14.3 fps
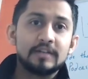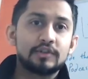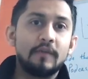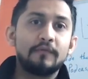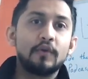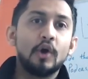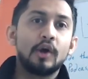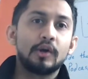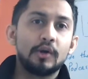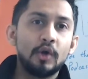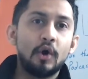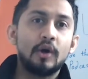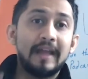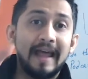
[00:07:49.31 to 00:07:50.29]
So if you are
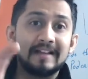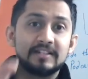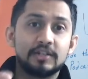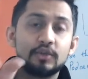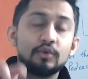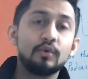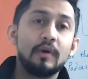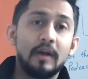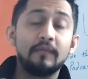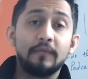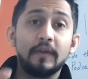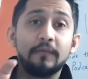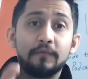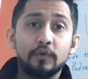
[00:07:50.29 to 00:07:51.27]
not,
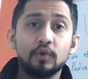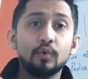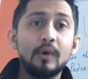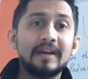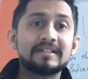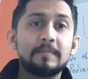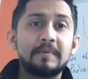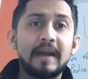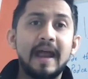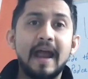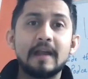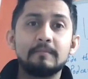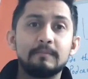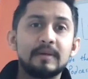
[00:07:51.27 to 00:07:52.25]
if you as a brand,